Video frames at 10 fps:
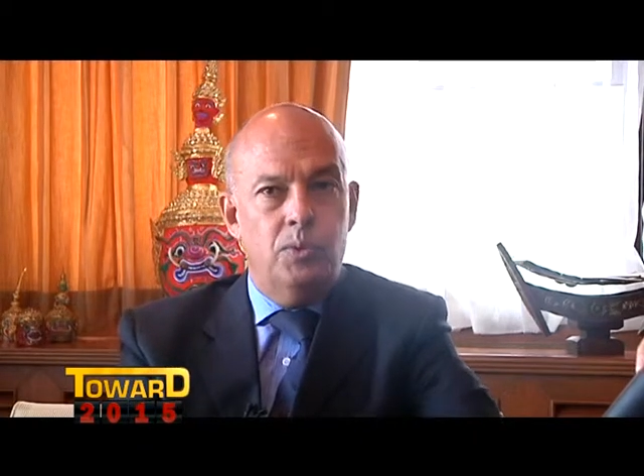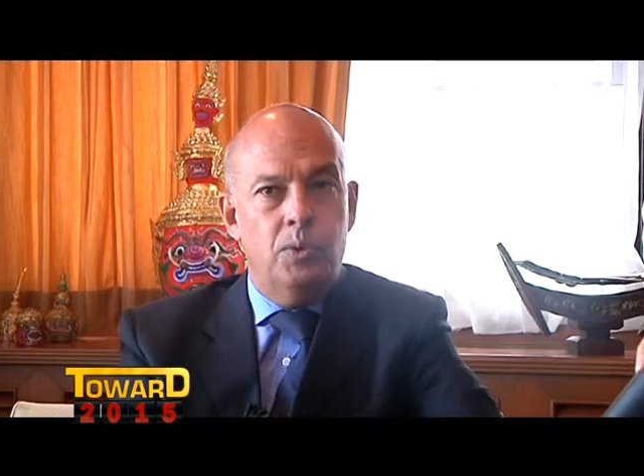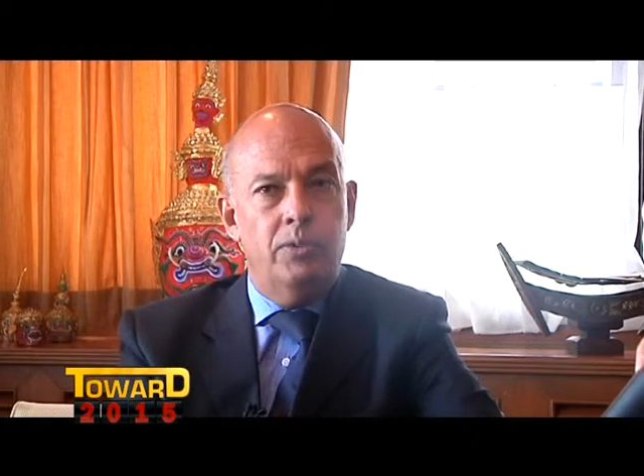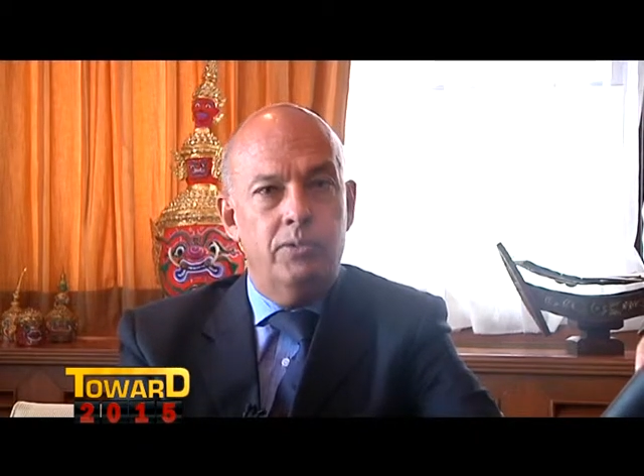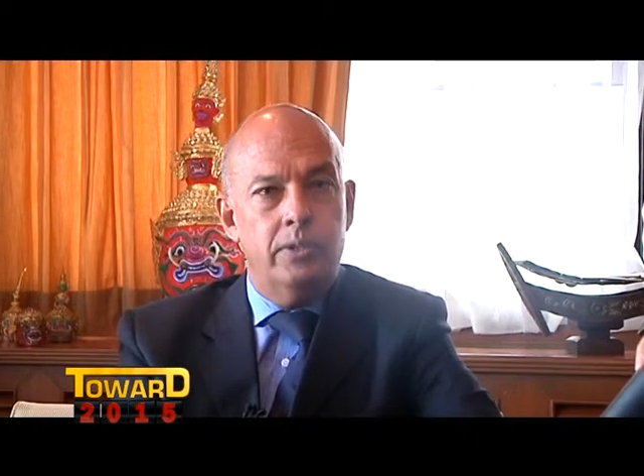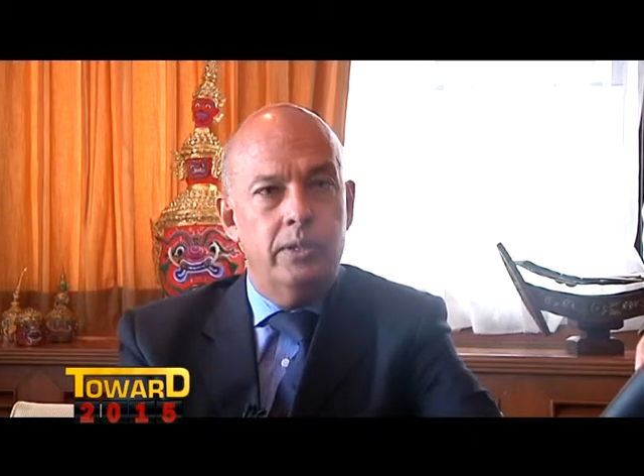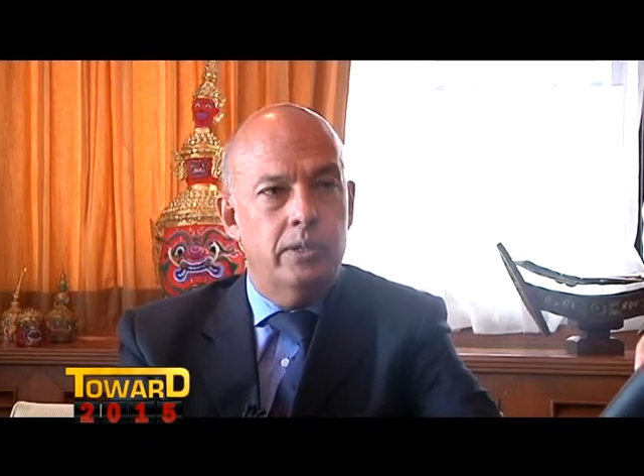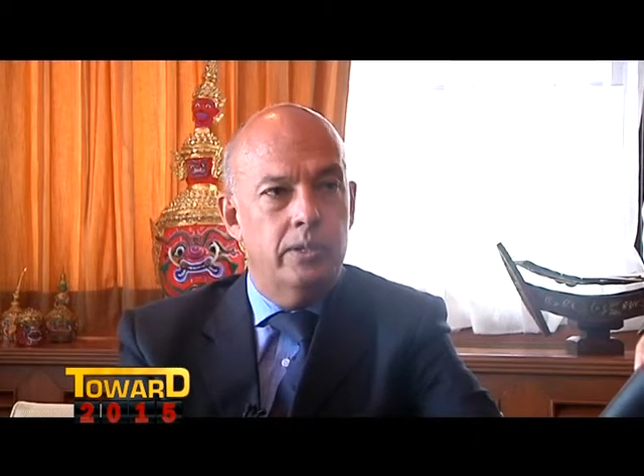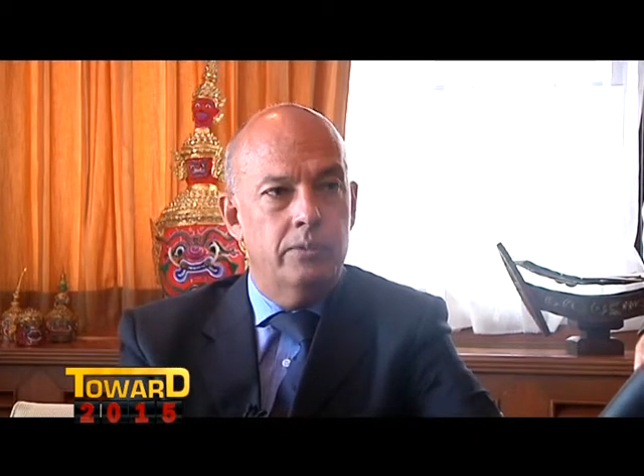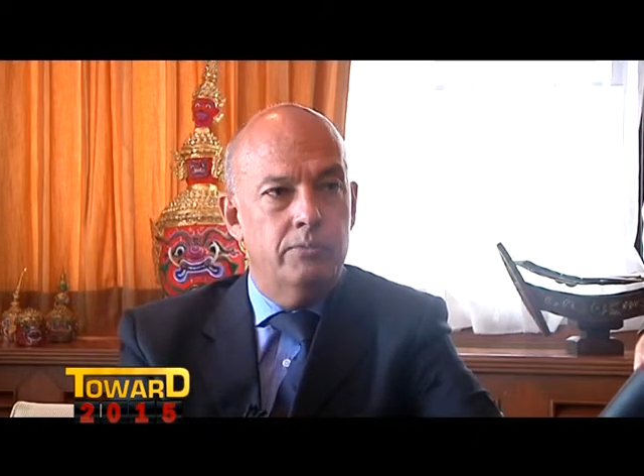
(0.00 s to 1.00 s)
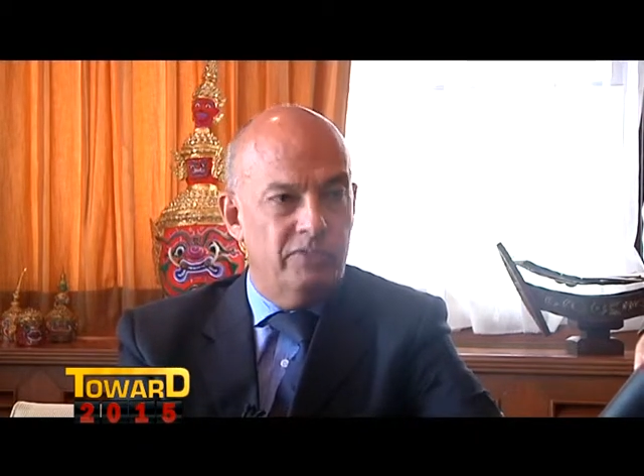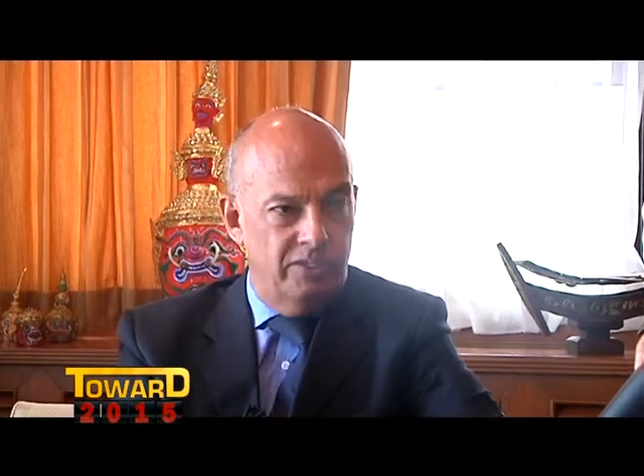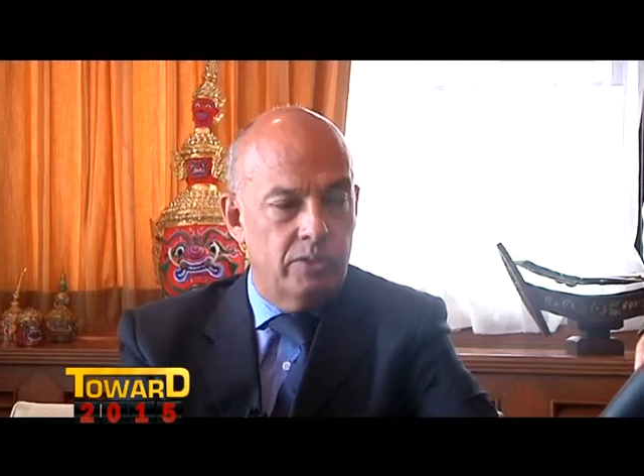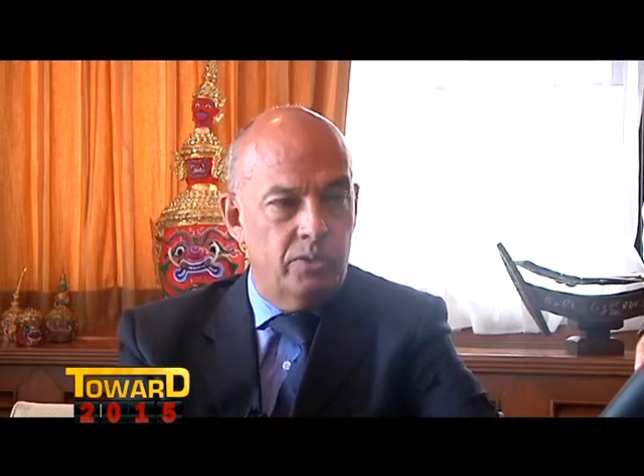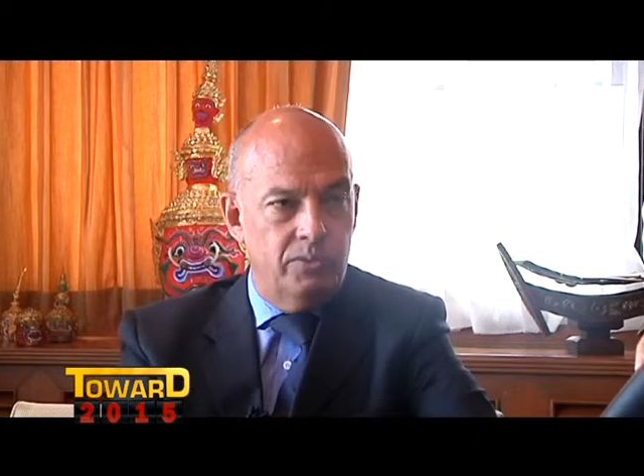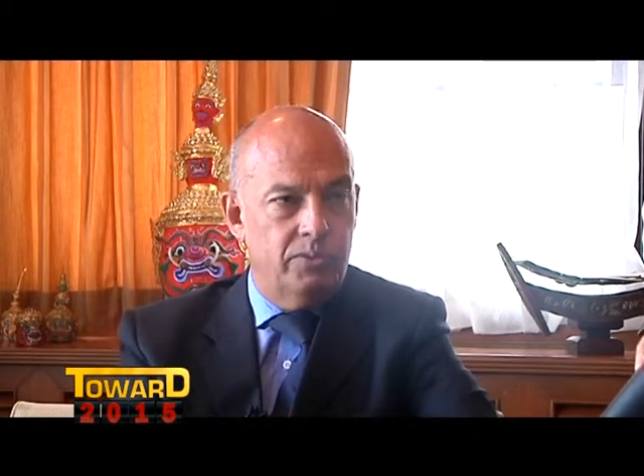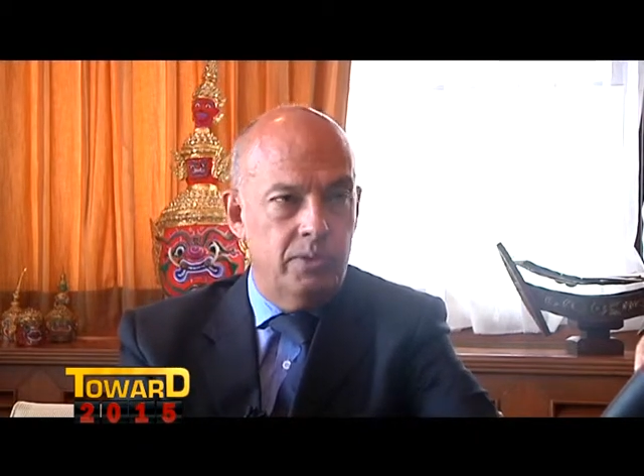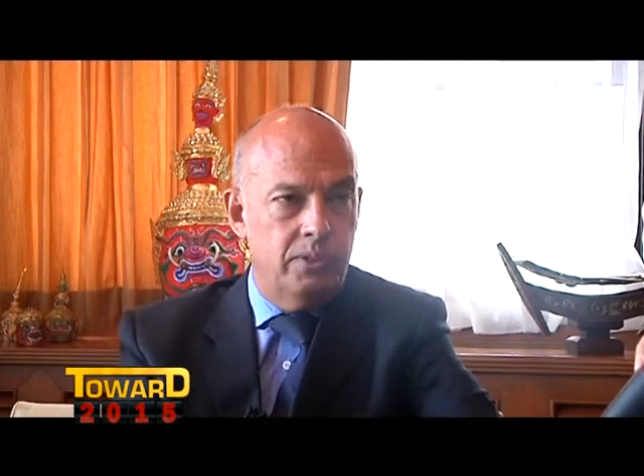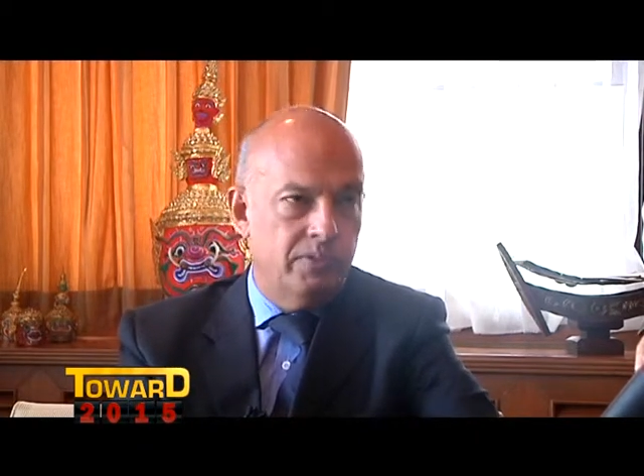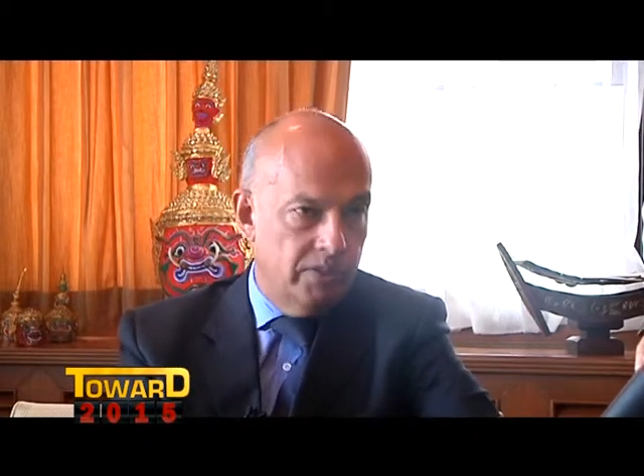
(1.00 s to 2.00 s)
to offer, first of
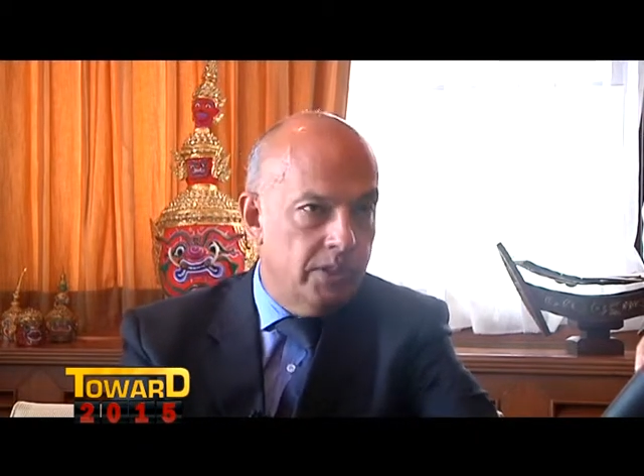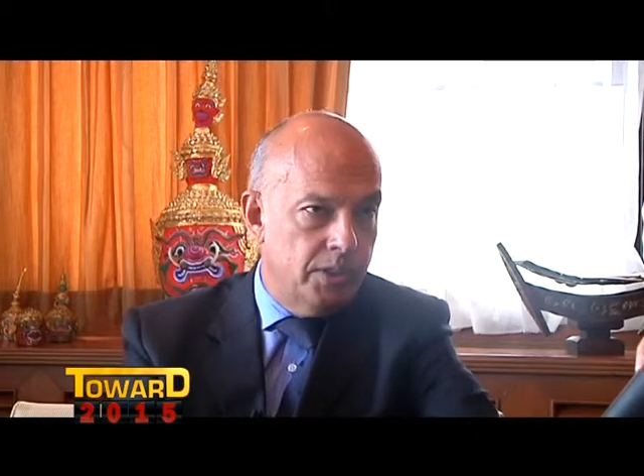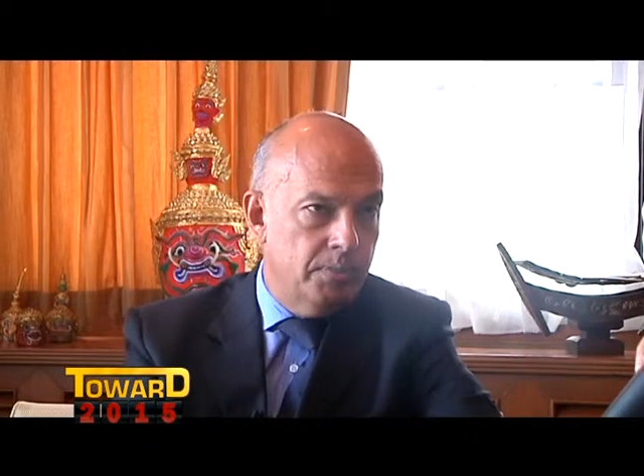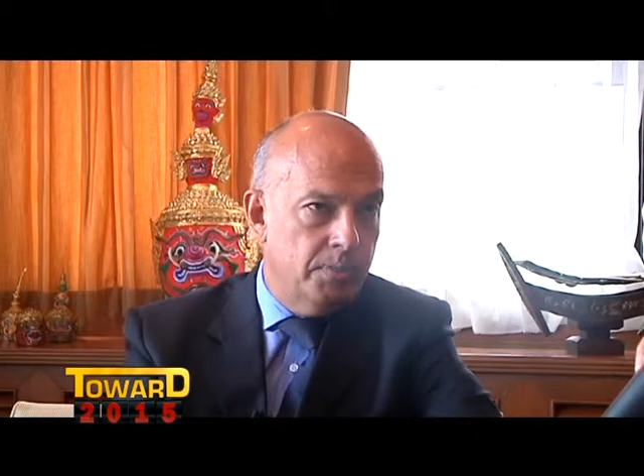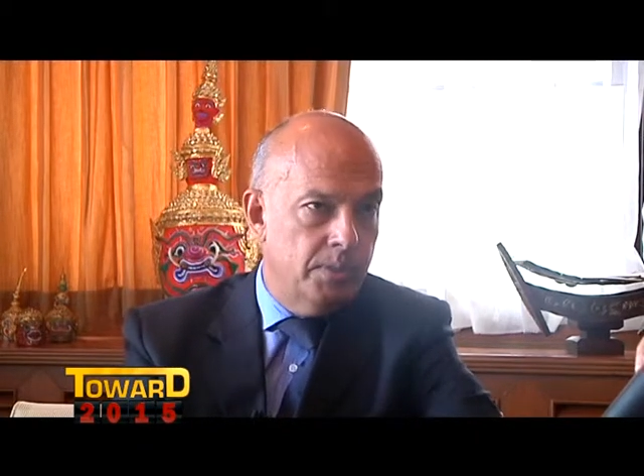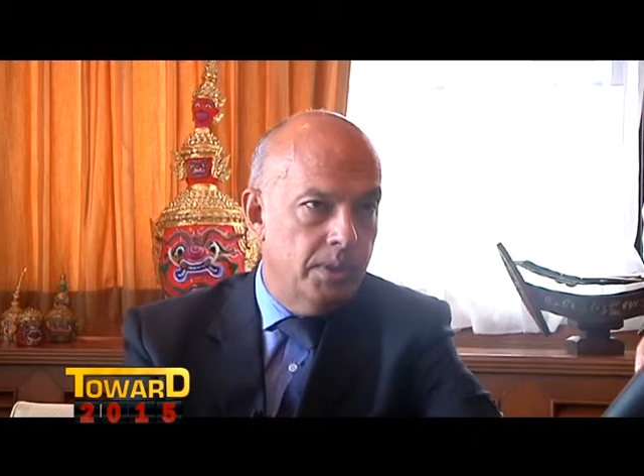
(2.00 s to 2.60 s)
all, is friendship.